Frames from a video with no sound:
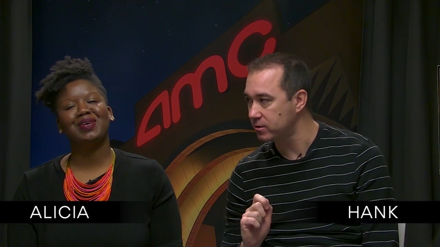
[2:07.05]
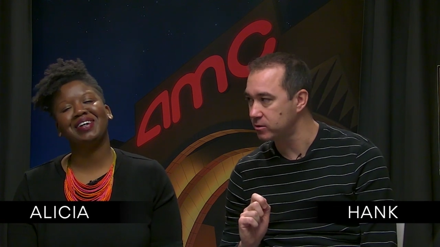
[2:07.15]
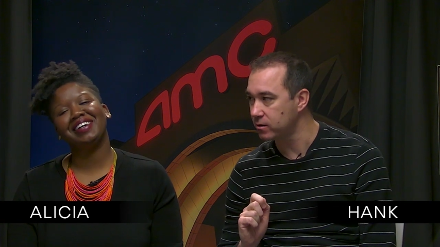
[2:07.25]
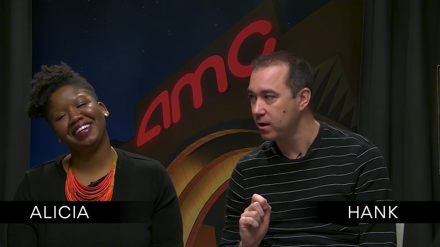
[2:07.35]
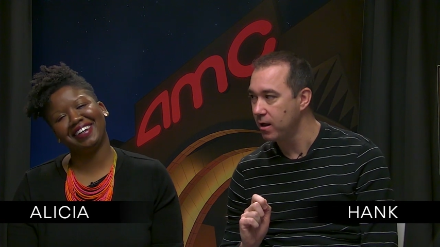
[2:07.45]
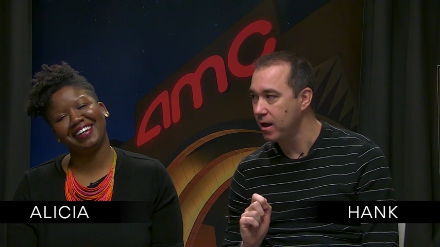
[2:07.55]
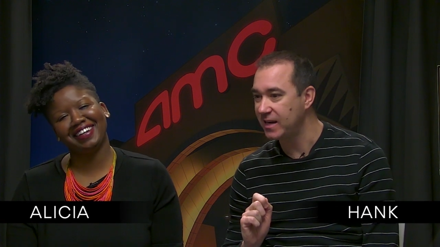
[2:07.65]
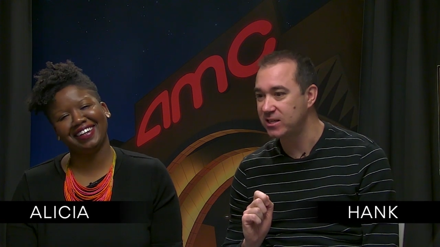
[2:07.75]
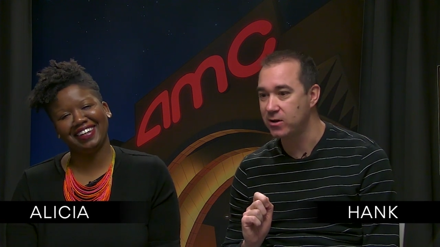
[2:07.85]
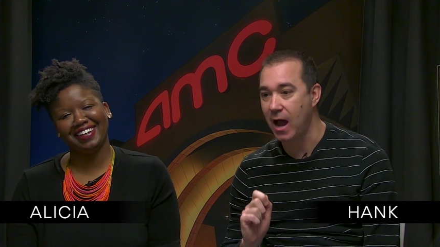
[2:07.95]
Speaker 1: answer
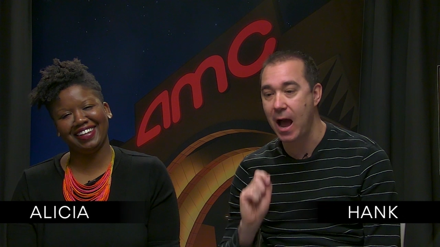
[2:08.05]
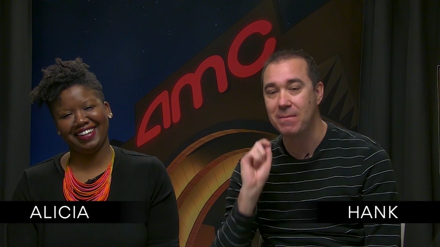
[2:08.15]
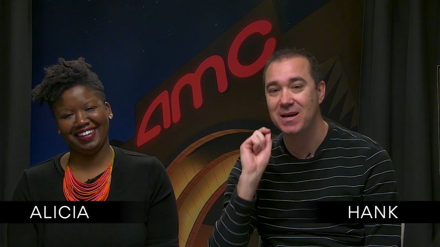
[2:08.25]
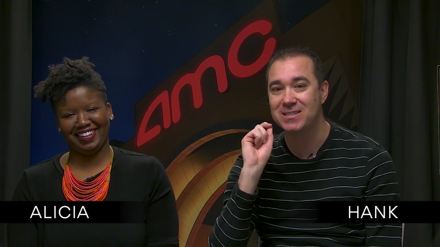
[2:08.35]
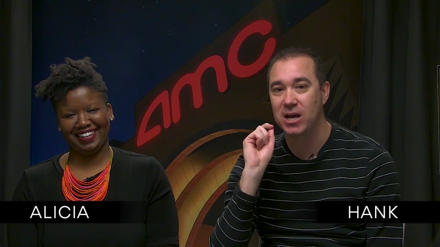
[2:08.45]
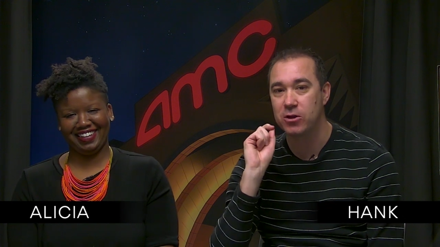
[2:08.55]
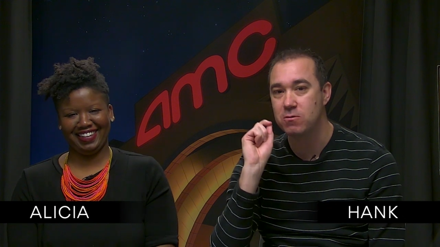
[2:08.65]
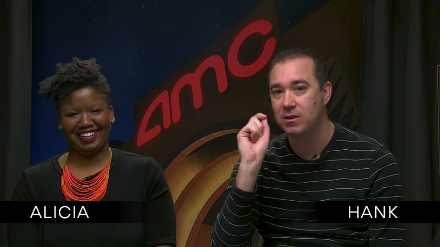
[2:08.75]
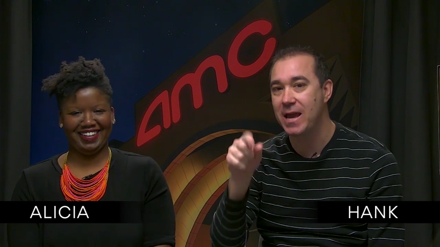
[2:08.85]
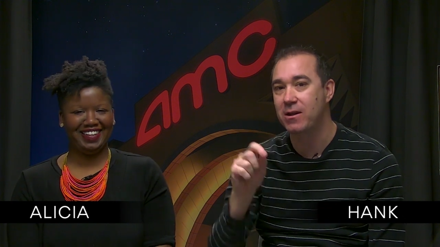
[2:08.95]
and tell you I'm going to tell
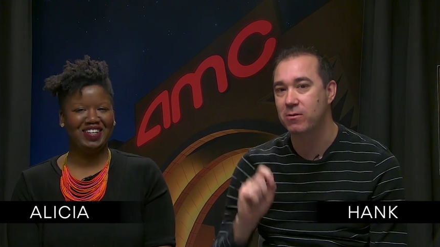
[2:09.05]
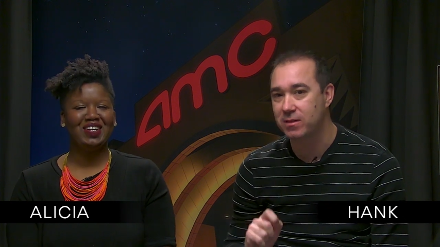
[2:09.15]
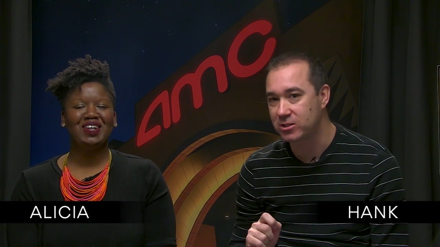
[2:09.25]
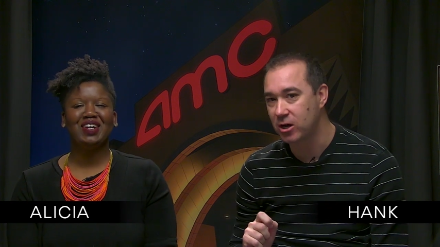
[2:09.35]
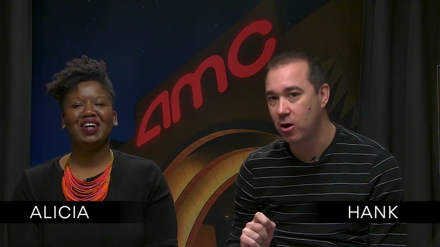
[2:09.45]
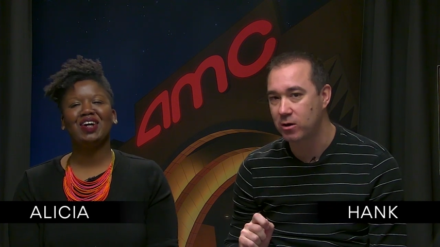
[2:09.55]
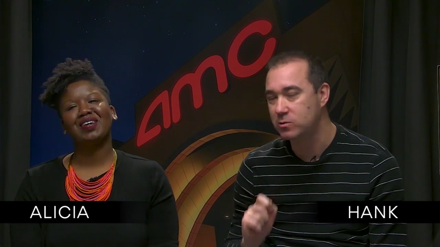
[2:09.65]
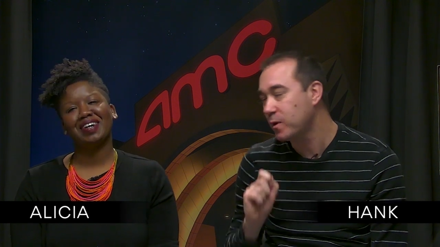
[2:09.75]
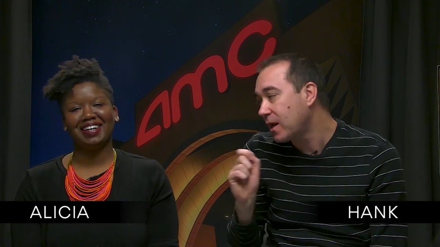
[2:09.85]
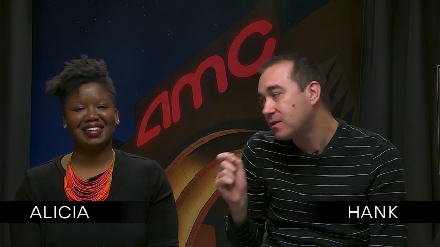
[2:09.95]
you later in the show
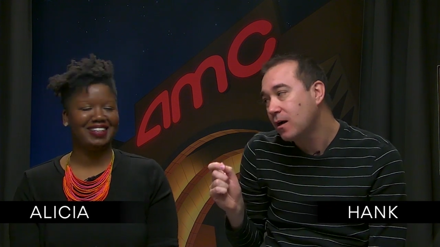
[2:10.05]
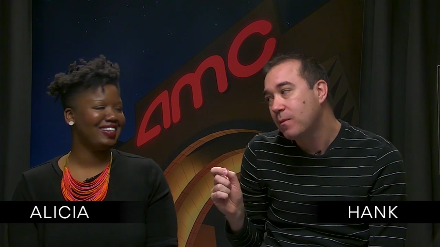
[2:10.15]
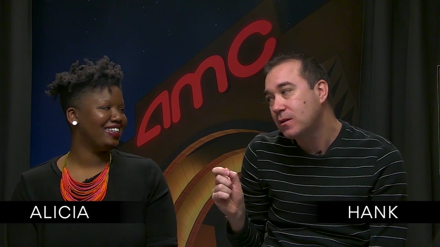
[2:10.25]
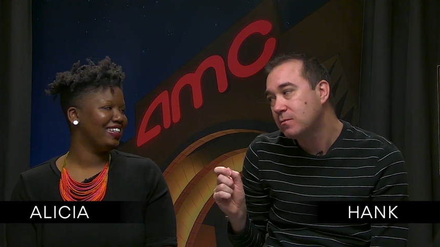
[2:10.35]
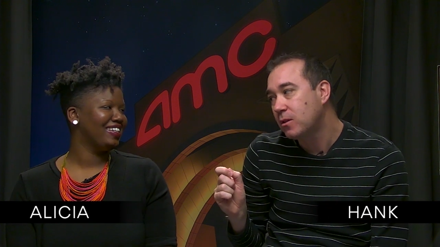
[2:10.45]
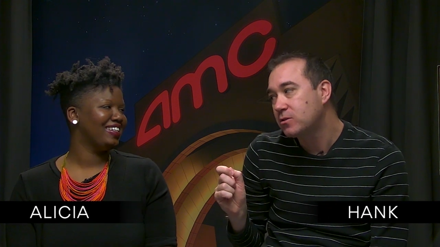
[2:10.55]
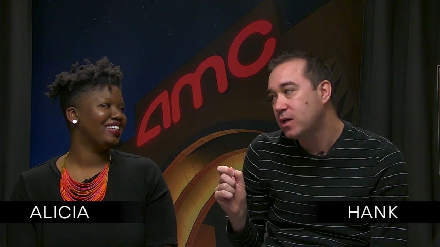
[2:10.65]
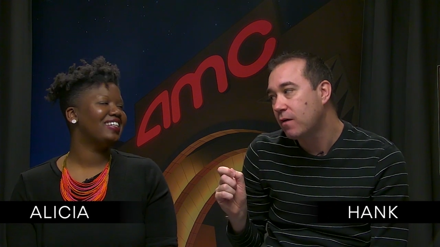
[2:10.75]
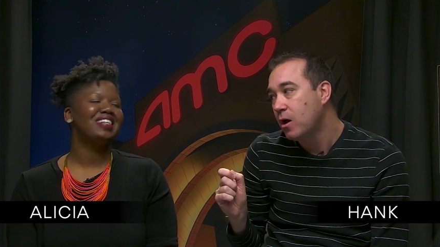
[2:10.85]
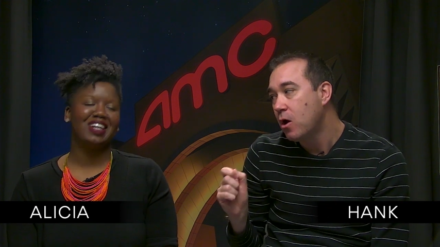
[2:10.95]
because okay. we got to talk about some other
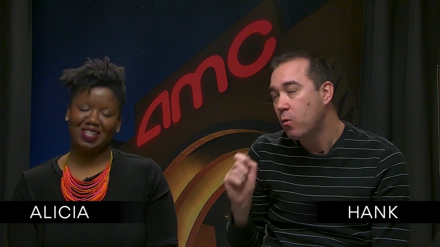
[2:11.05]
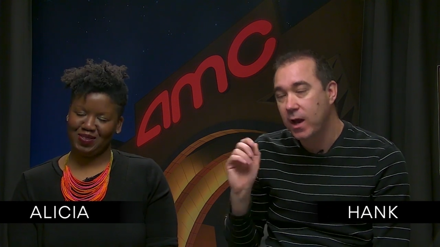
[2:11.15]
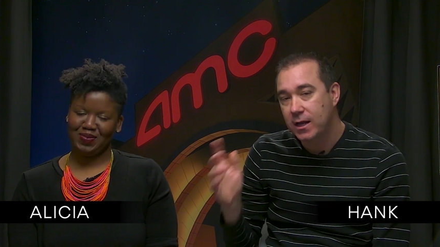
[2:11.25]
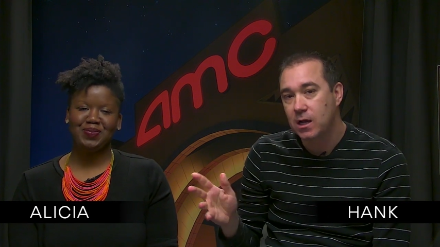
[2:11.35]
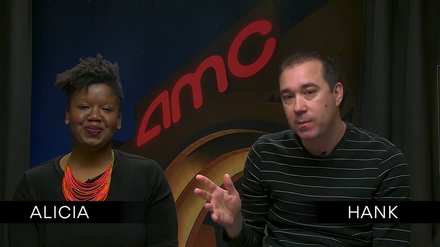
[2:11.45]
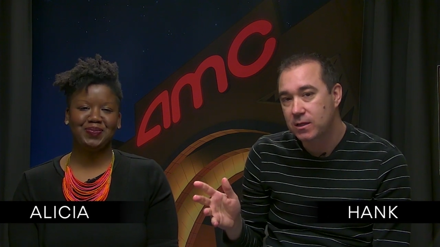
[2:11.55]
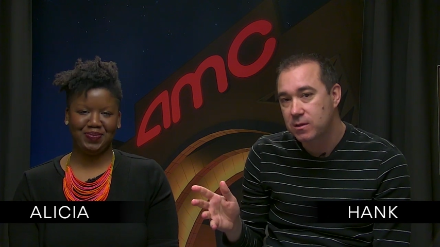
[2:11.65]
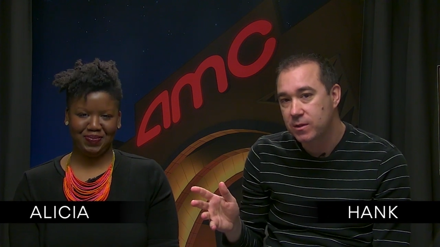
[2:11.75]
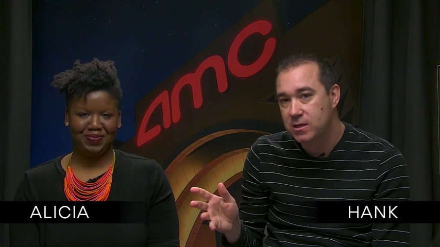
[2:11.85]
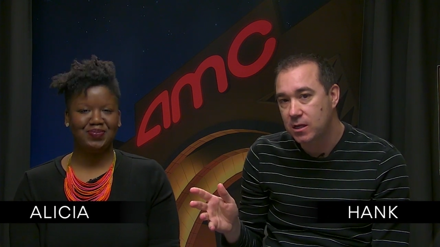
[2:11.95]
stuff. Yeah. We got to talk about
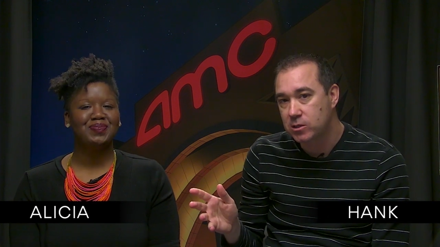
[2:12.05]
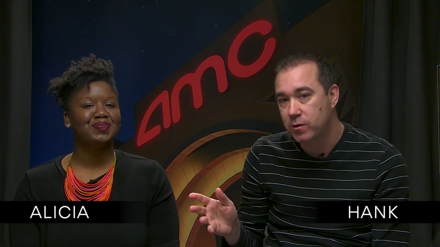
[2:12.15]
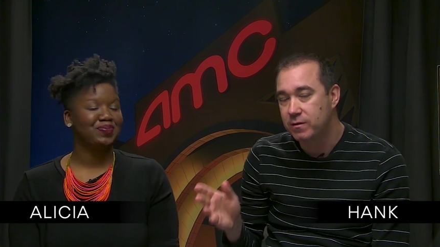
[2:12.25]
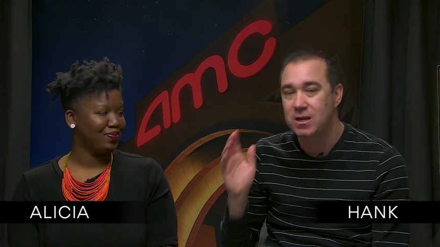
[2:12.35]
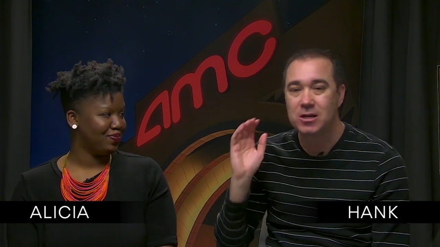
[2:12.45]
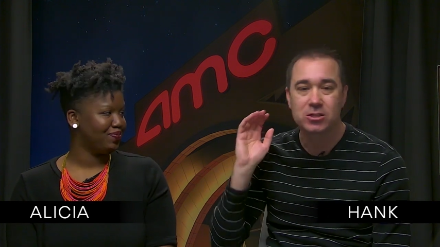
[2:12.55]
some of these Oscar movies.